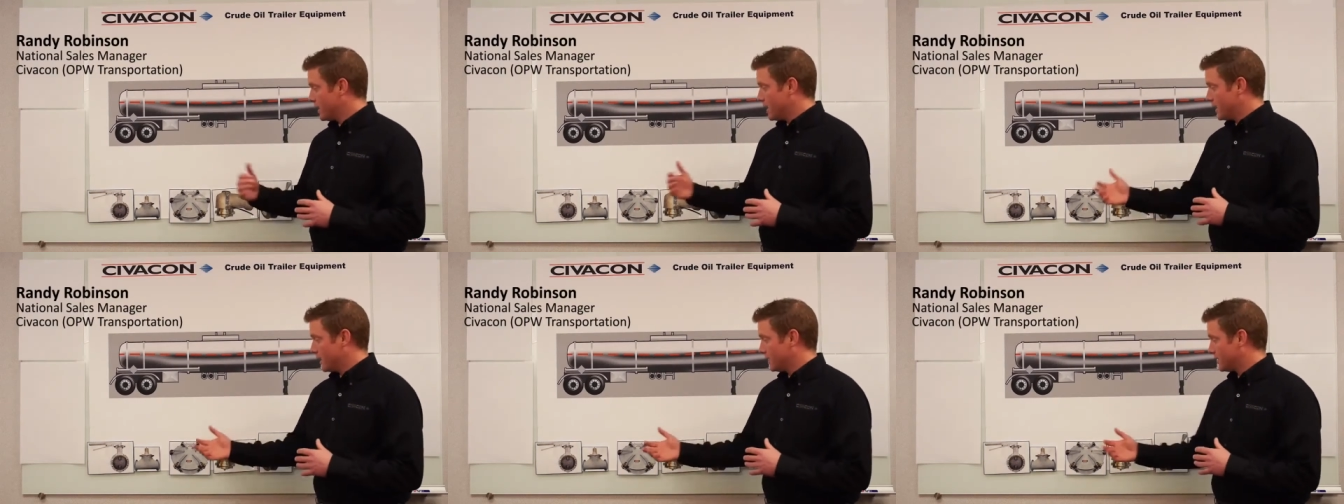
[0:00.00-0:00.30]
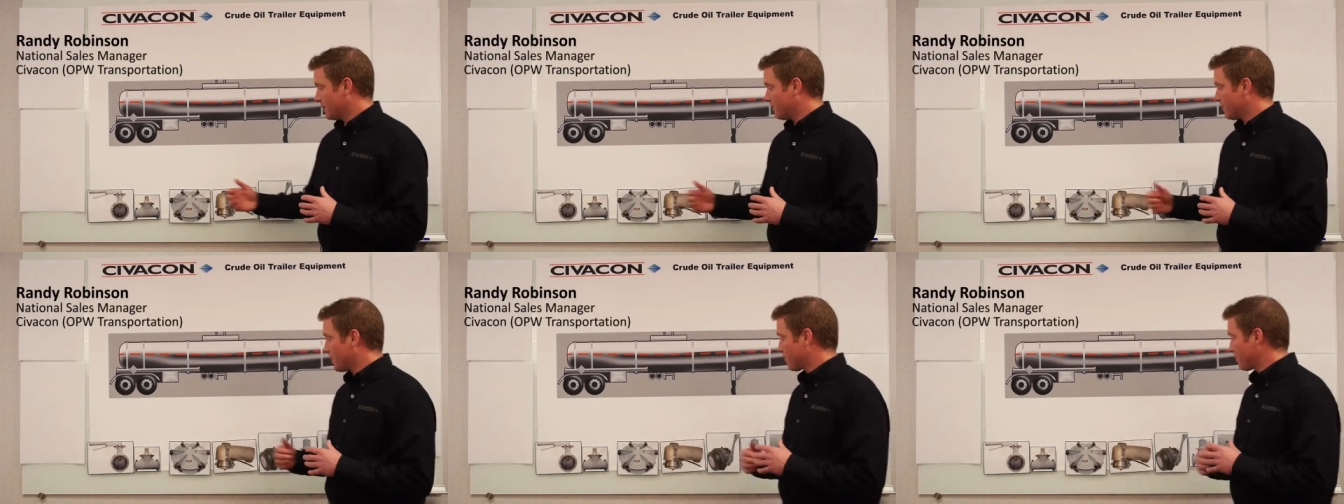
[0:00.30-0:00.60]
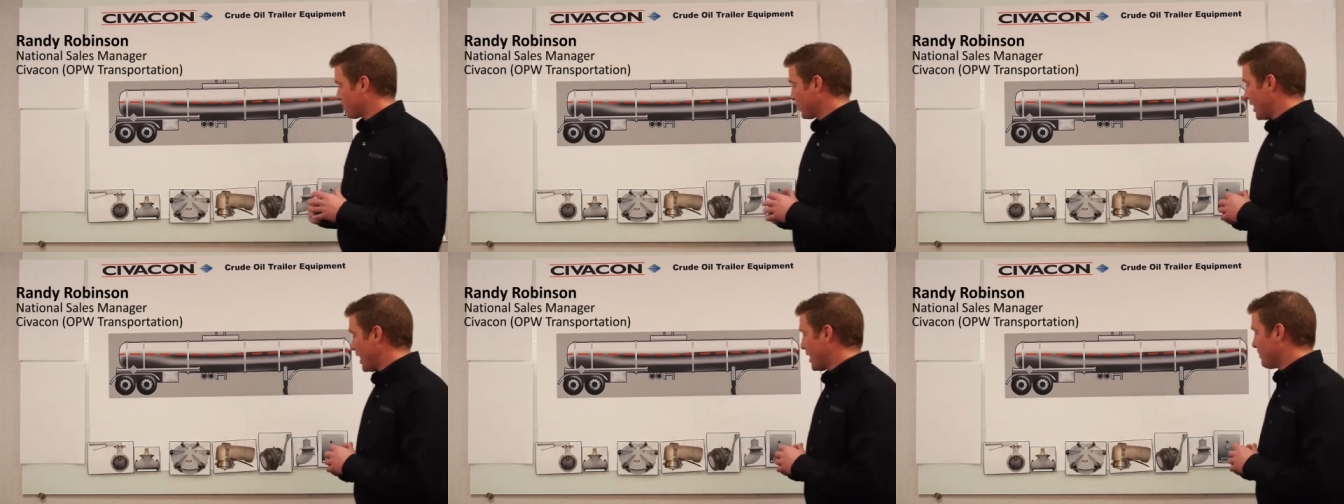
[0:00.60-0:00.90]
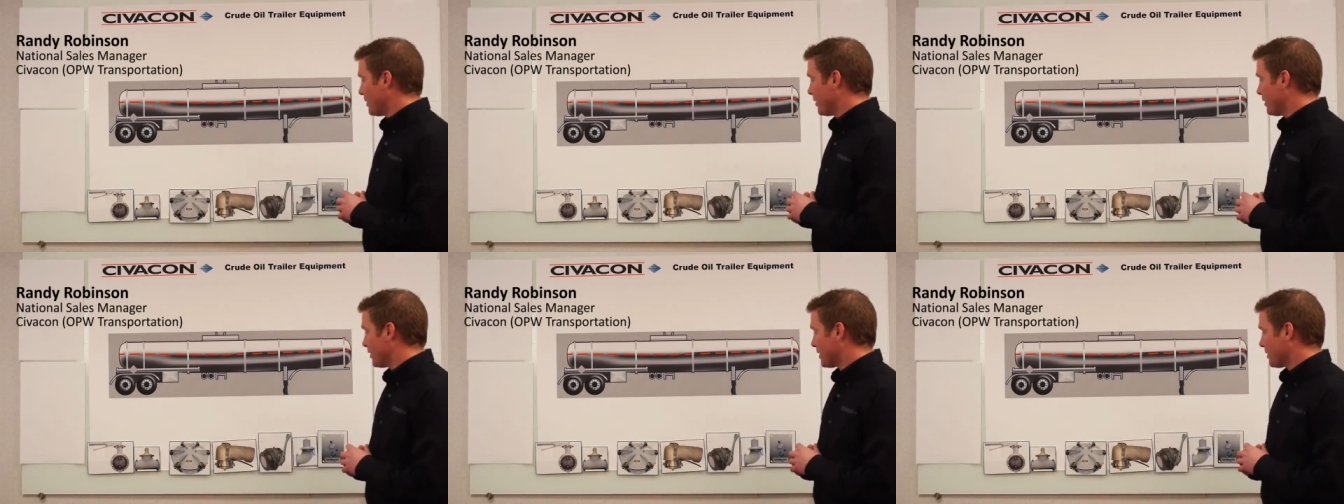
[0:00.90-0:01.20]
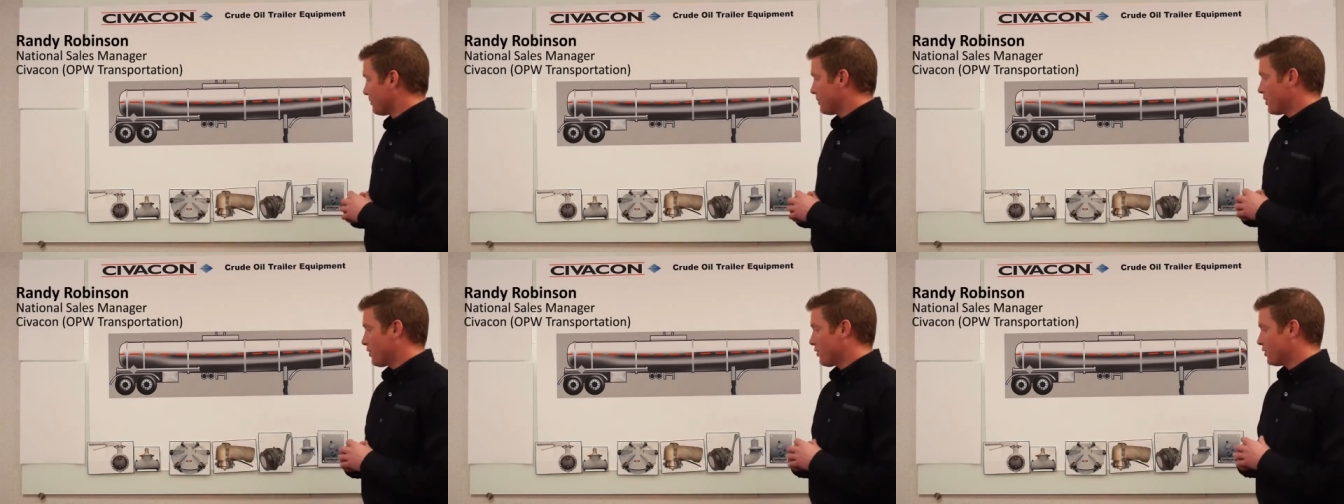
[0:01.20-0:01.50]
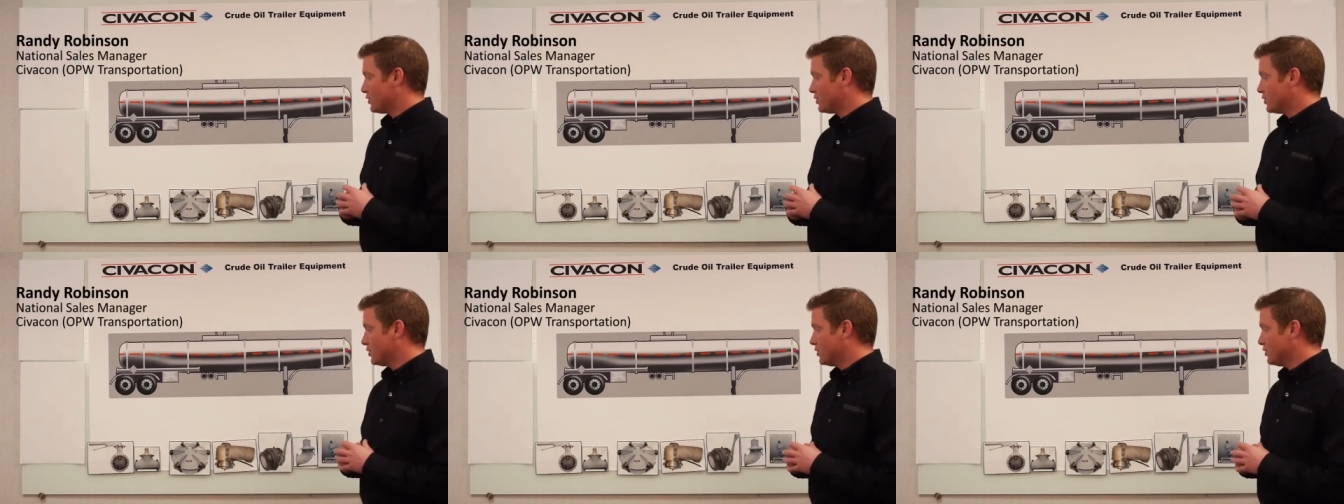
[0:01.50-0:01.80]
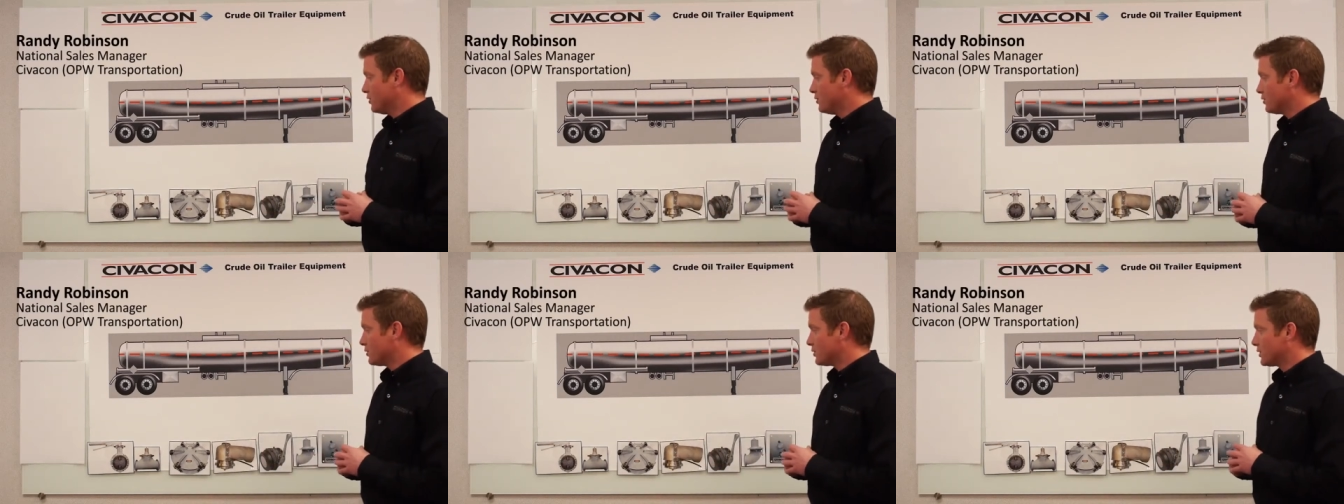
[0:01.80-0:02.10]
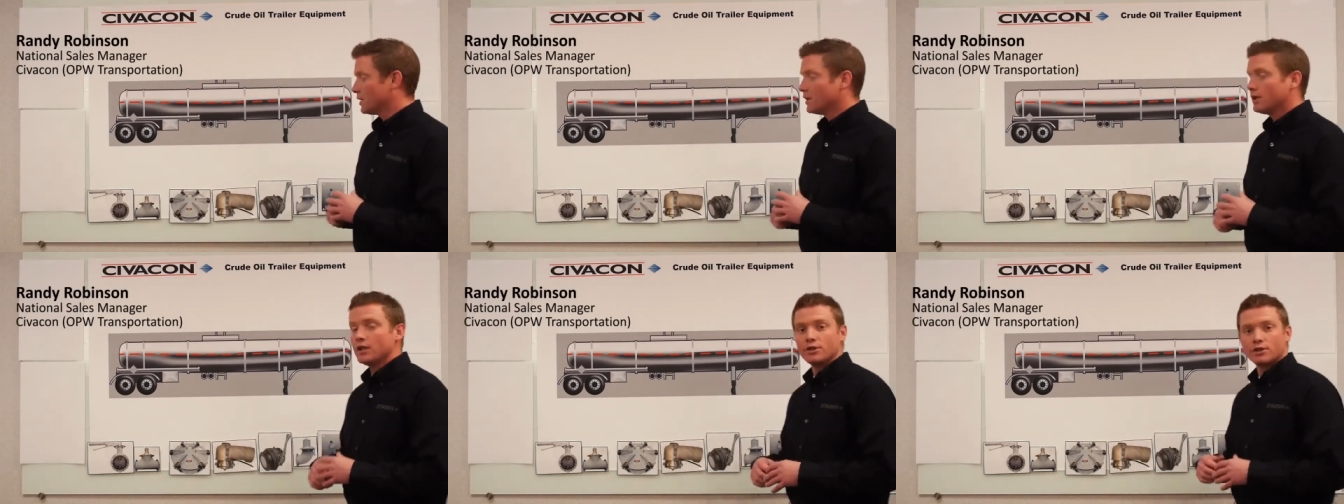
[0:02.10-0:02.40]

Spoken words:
and some of the primary components used